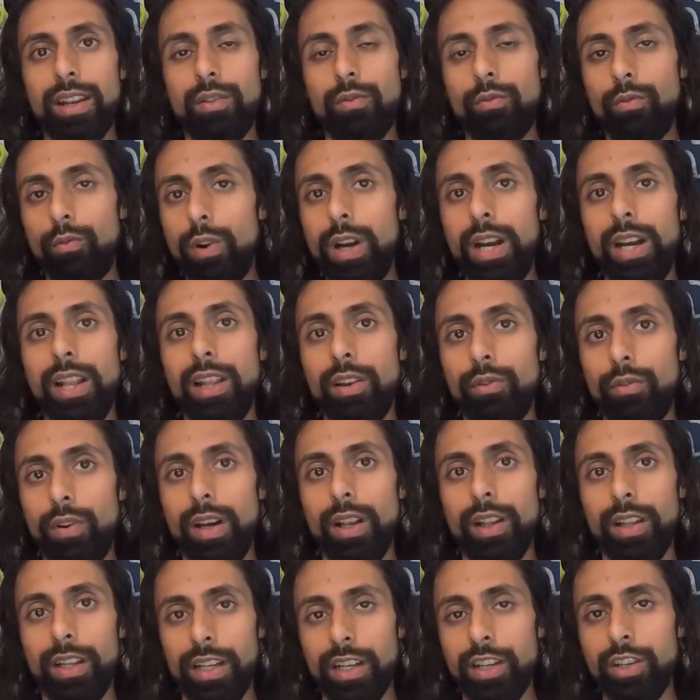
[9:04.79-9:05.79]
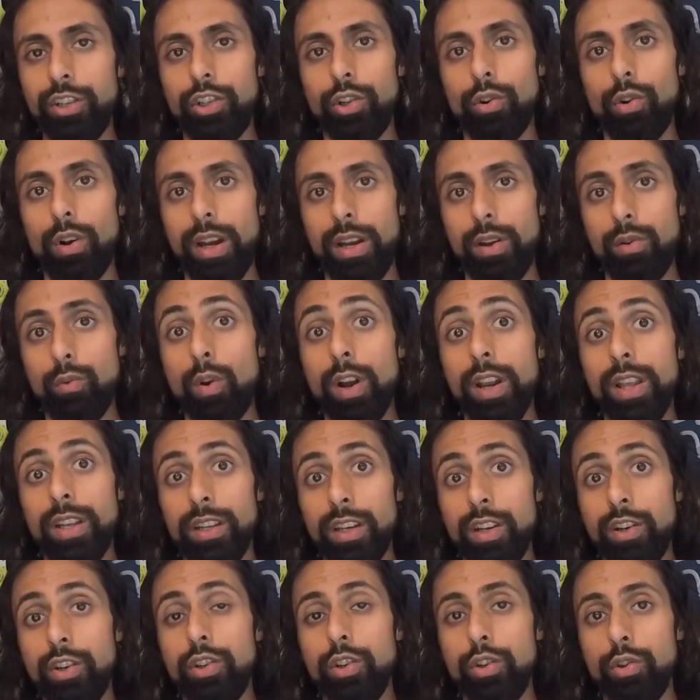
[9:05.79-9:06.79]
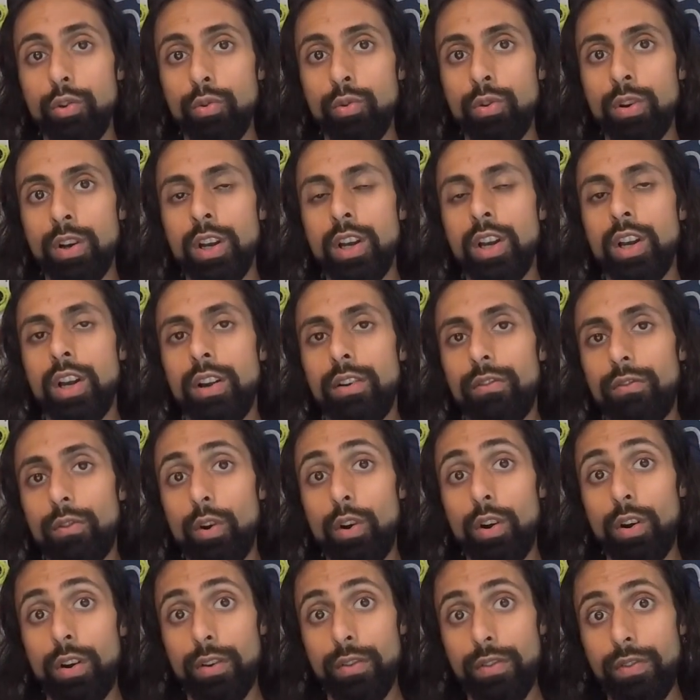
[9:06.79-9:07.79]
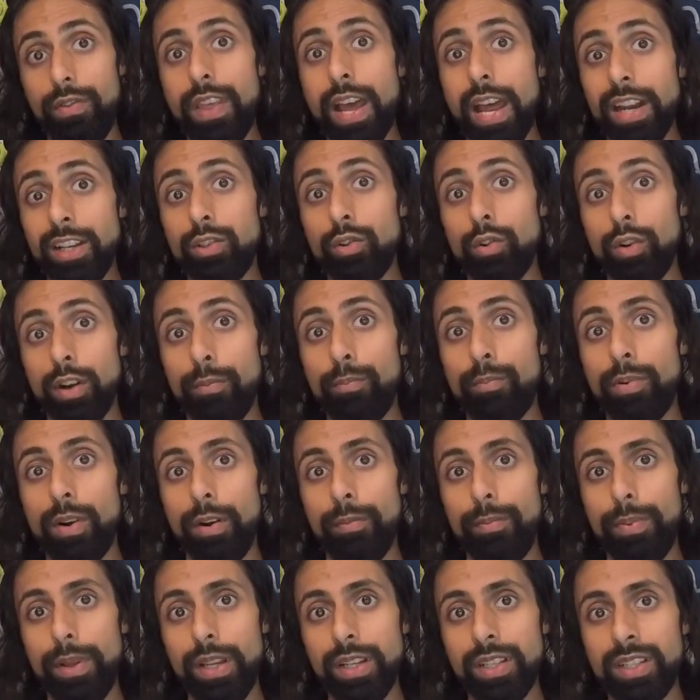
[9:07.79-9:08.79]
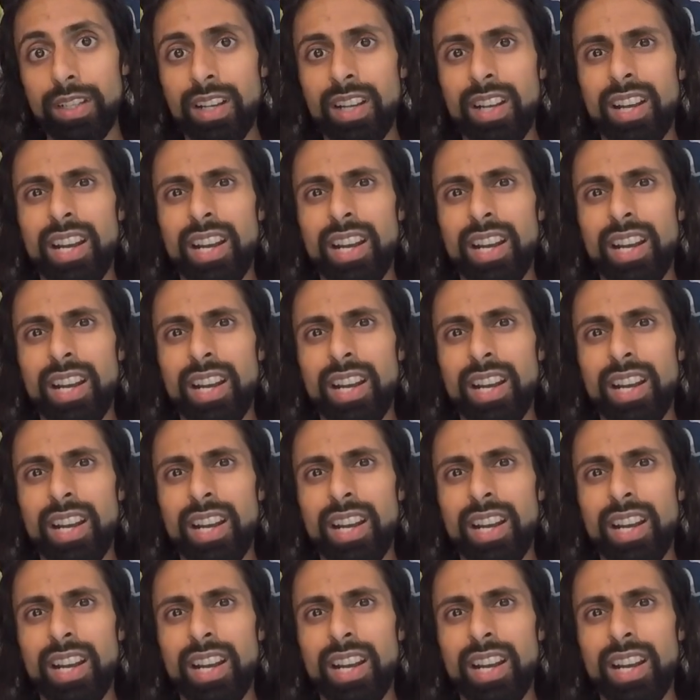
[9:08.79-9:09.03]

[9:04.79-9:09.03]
Really, really enjoy what it can do for that sort of purpose.